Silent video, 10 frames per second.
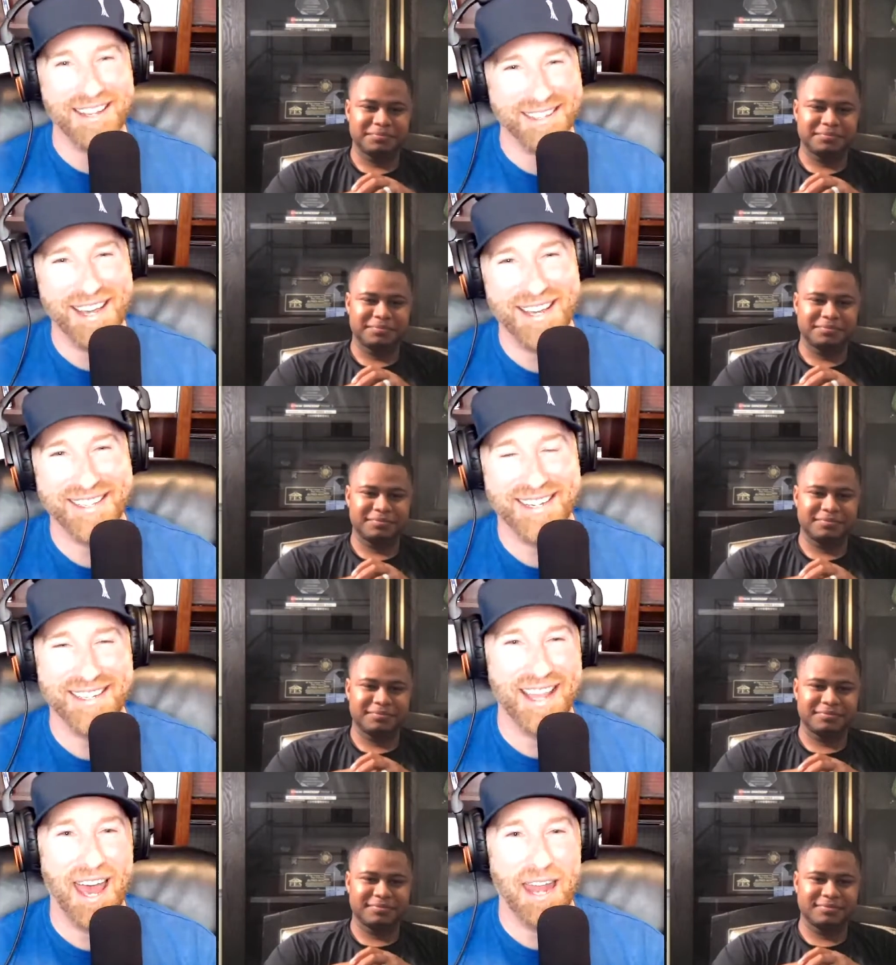Speaker 1: is this:
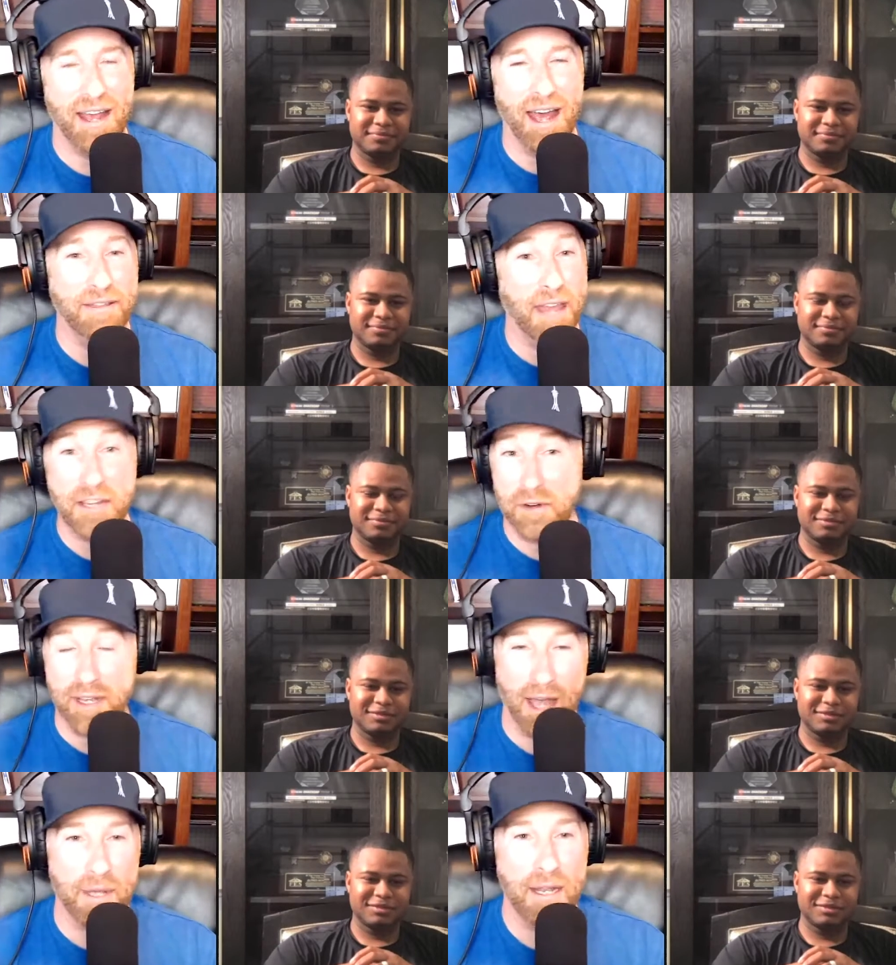is that uh, thanks for
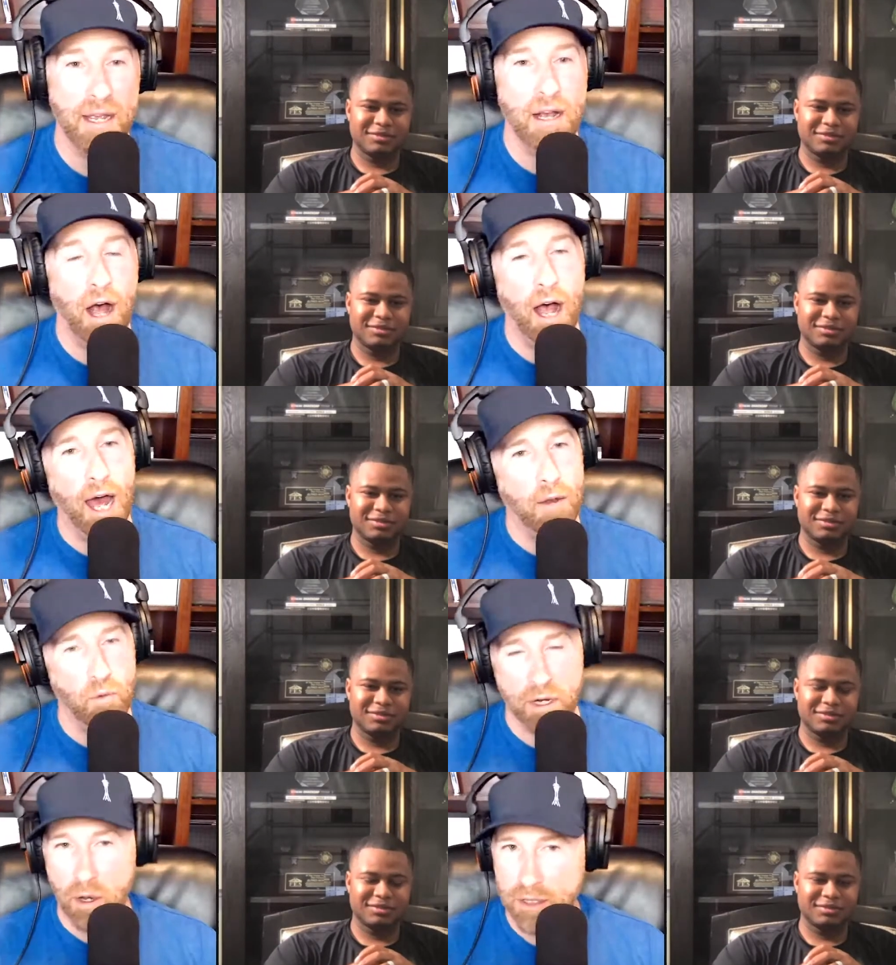coming on.
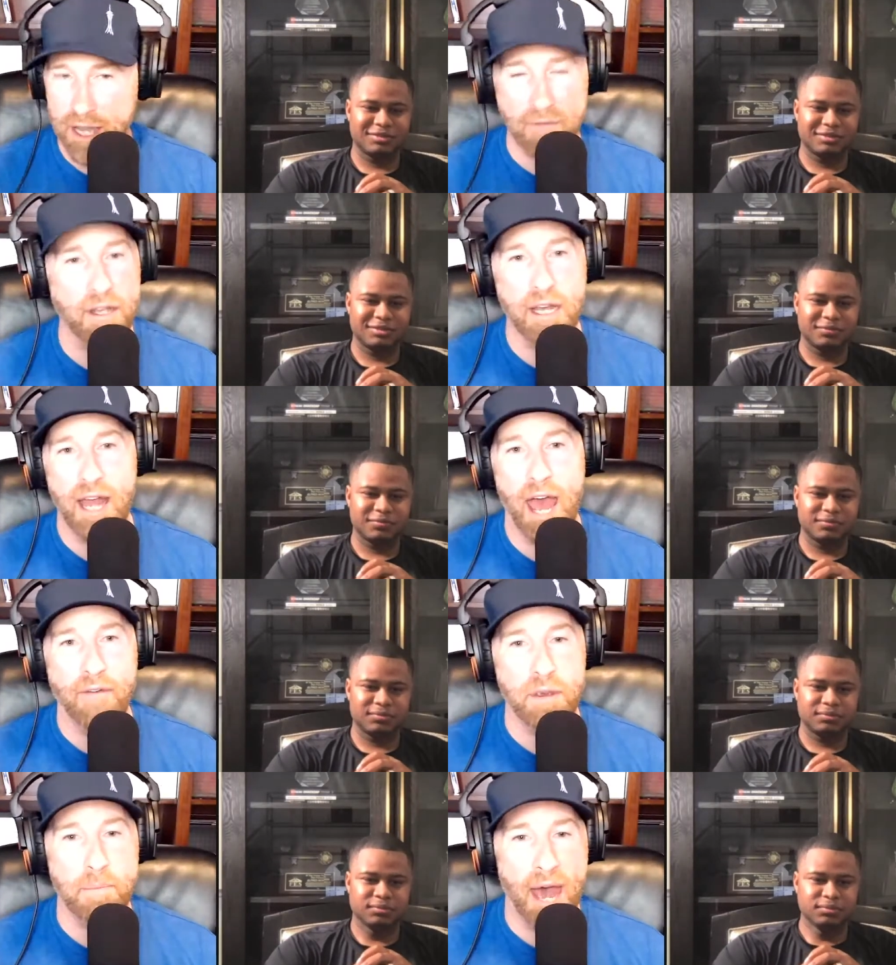We're definitely going to
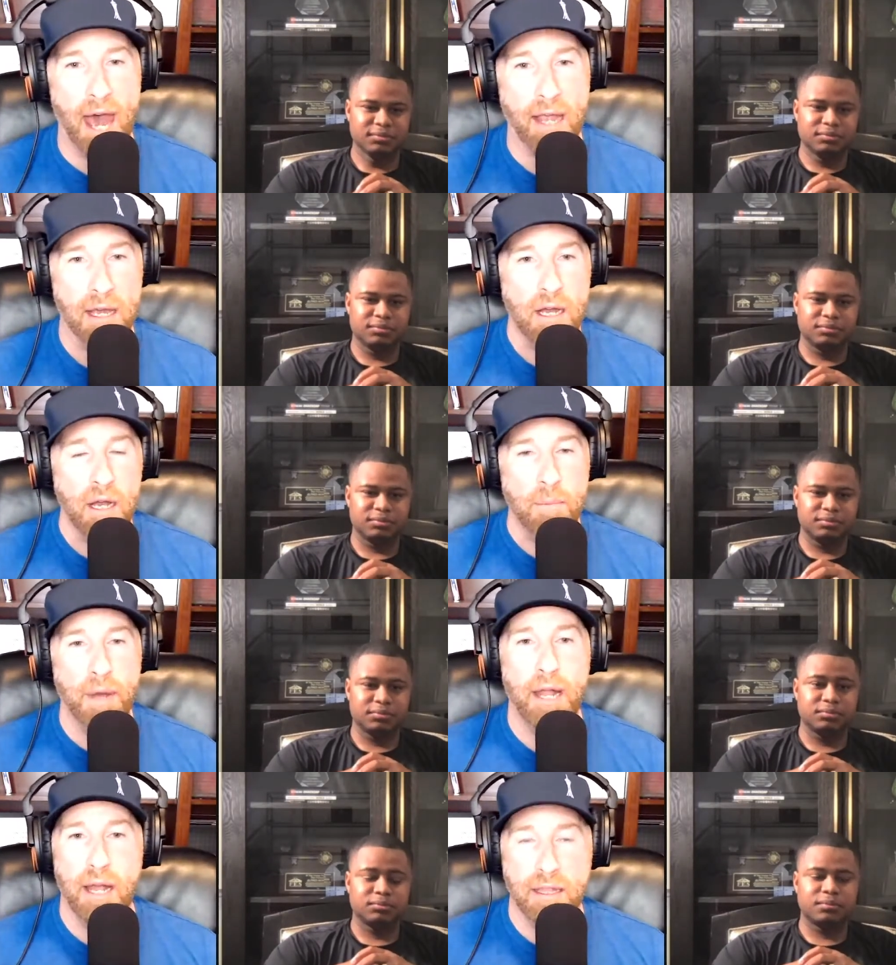have you back.
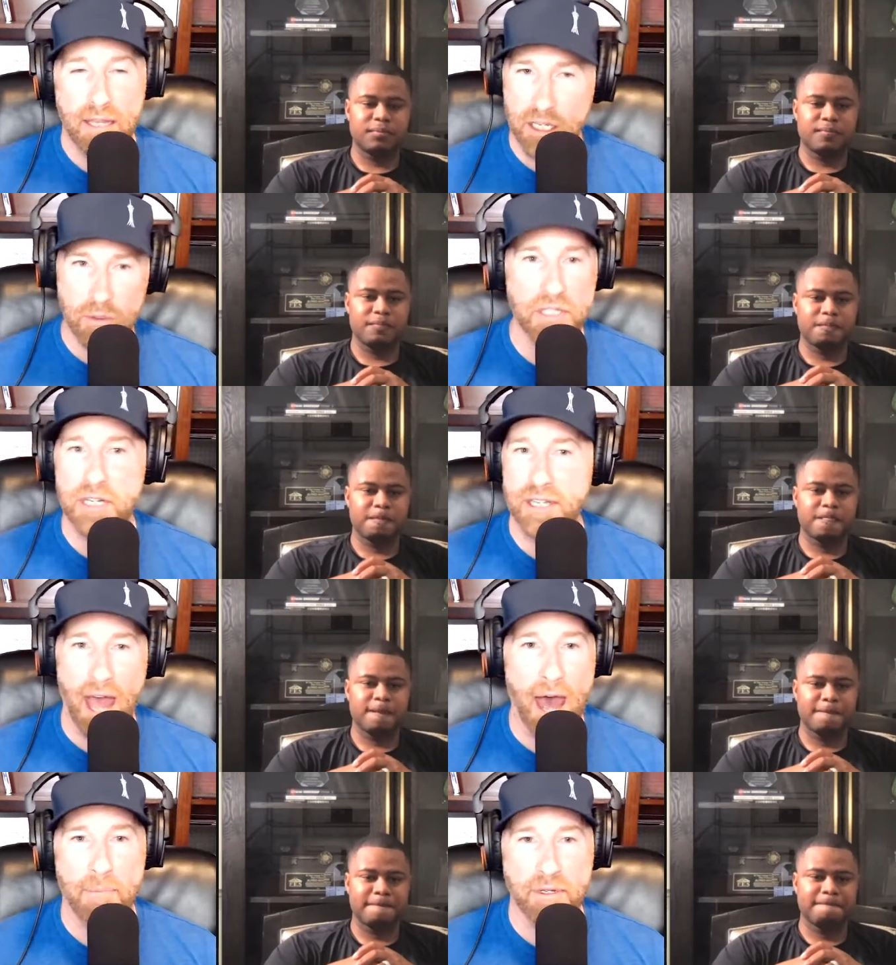But this was just the
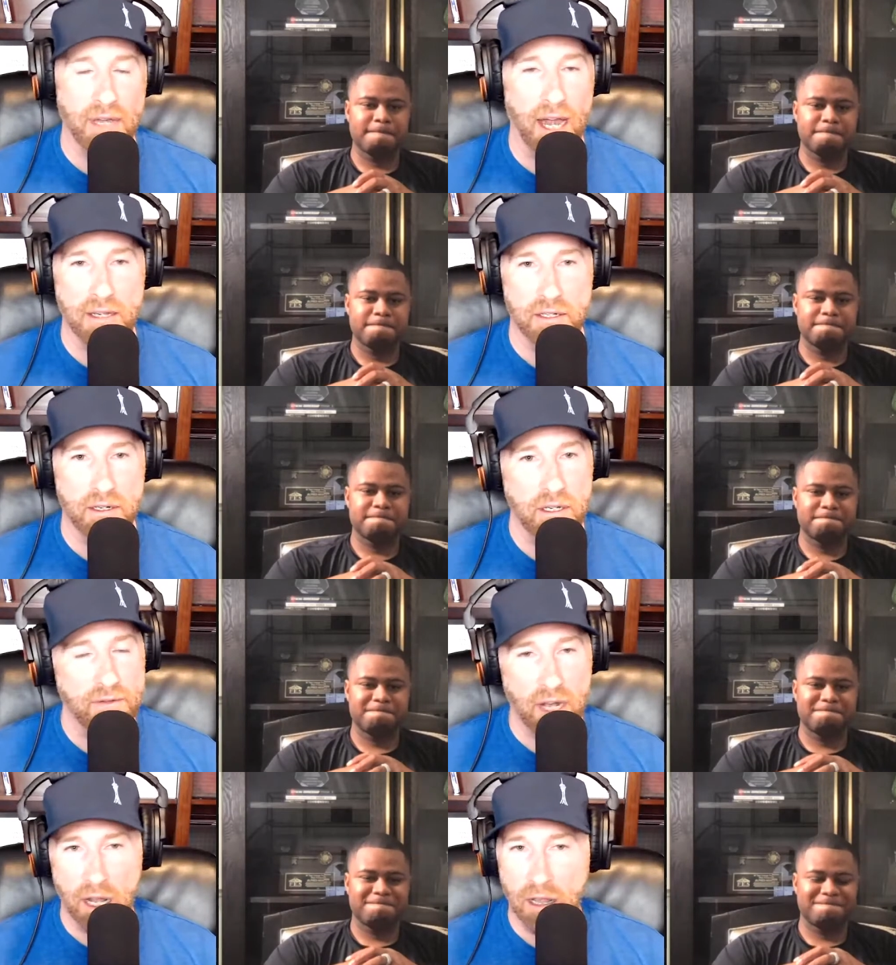appetizer.
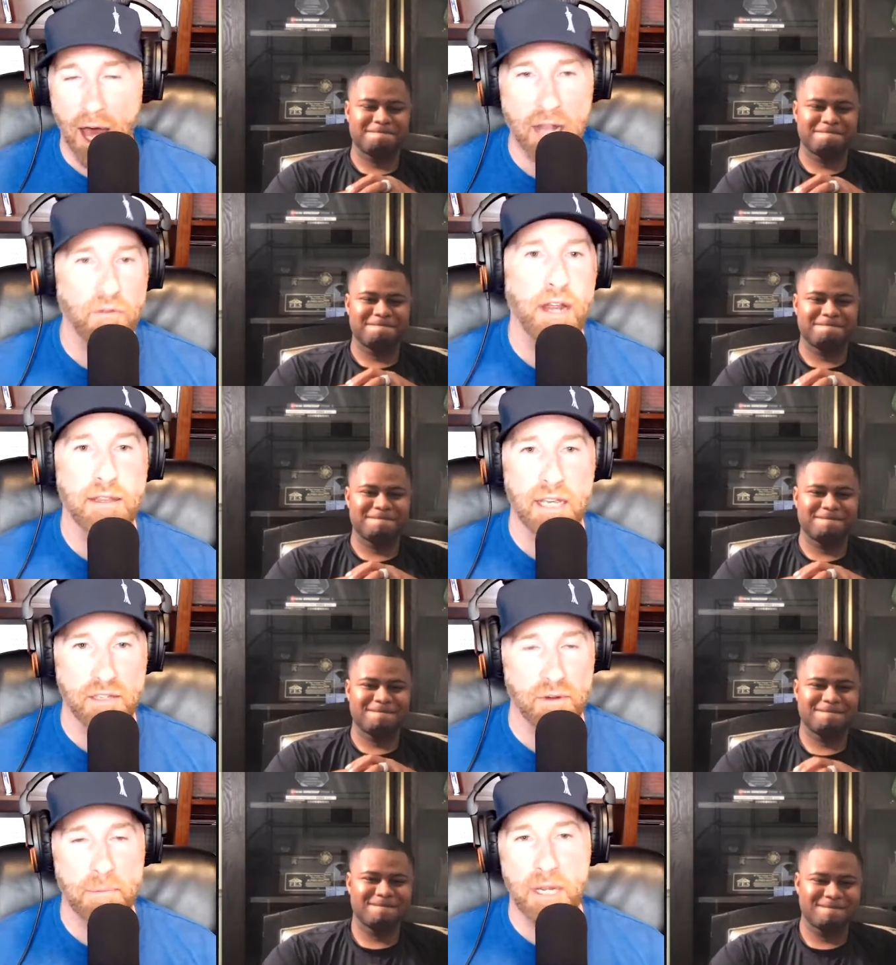You've done a lot of great
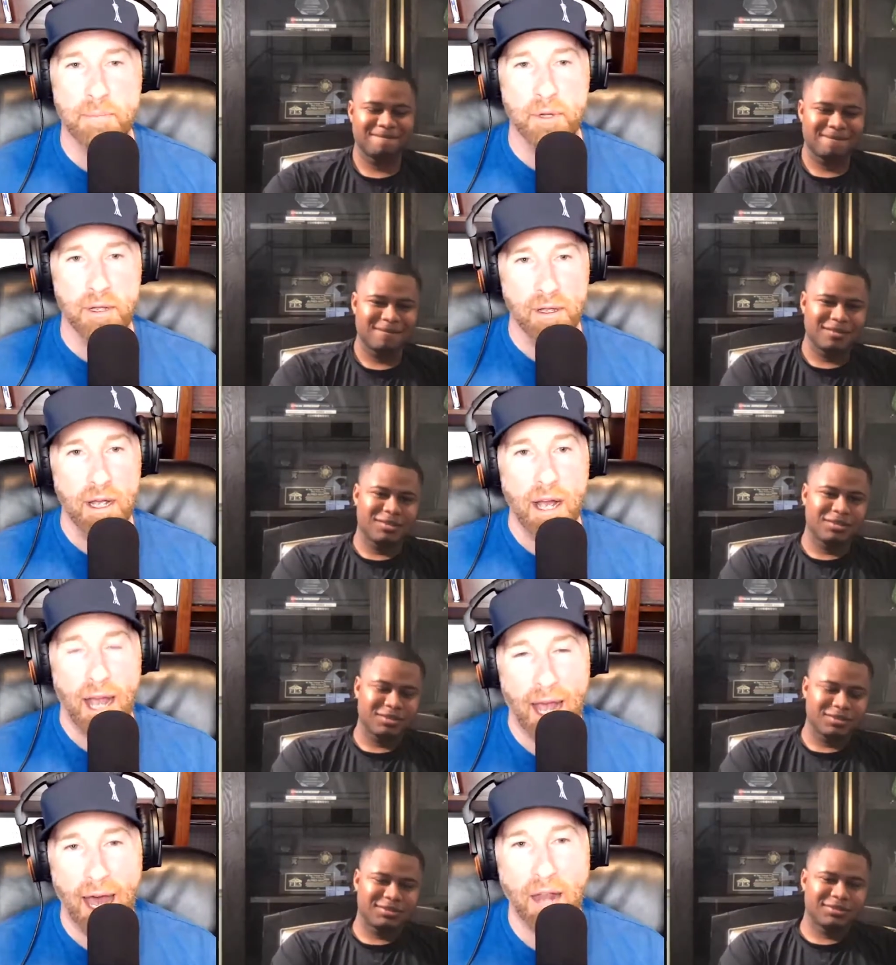things for people.
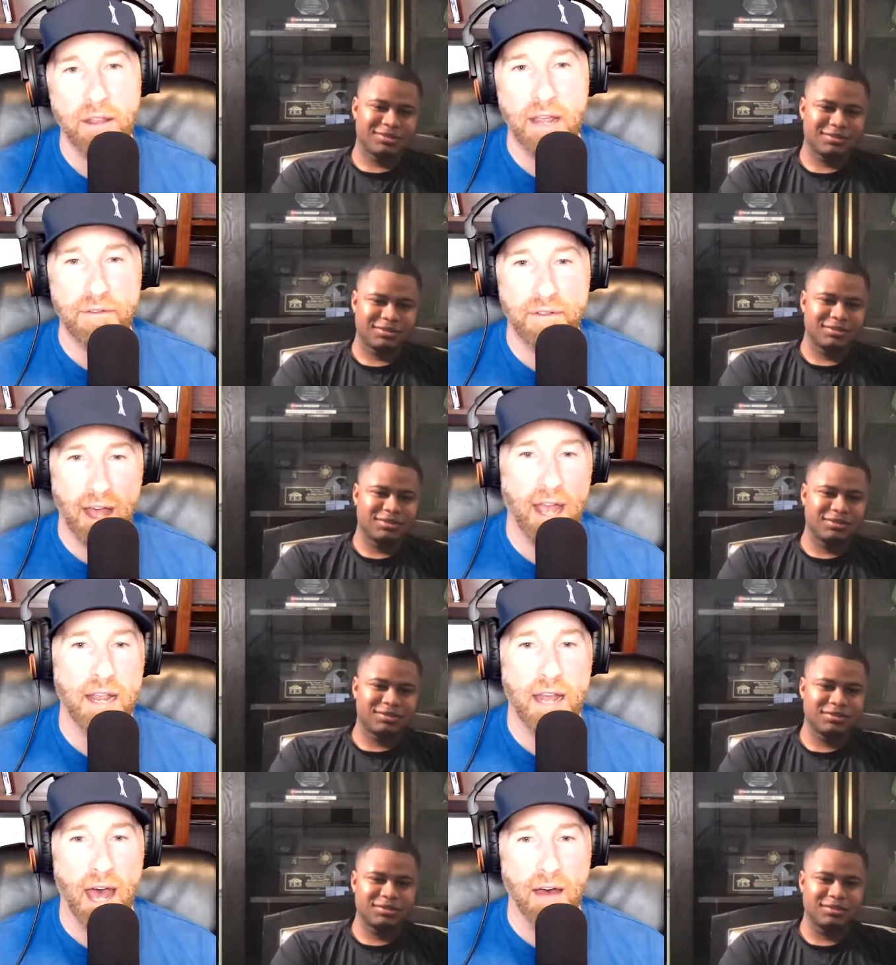How do they
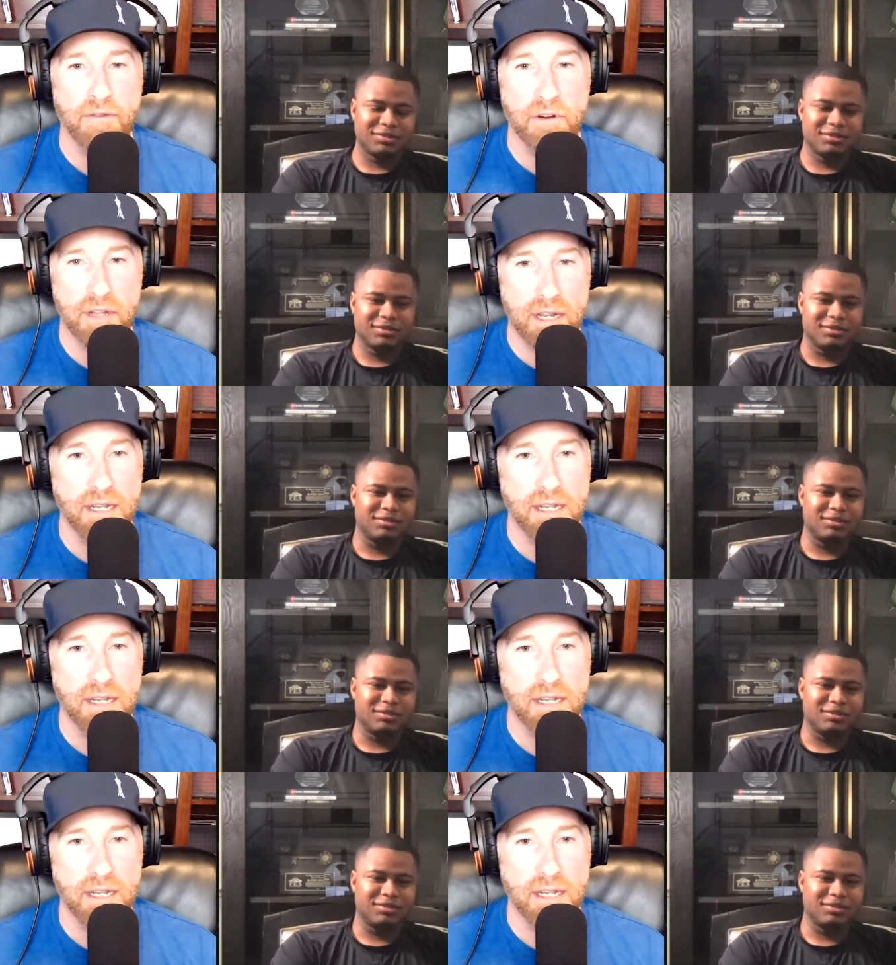find Alfred E.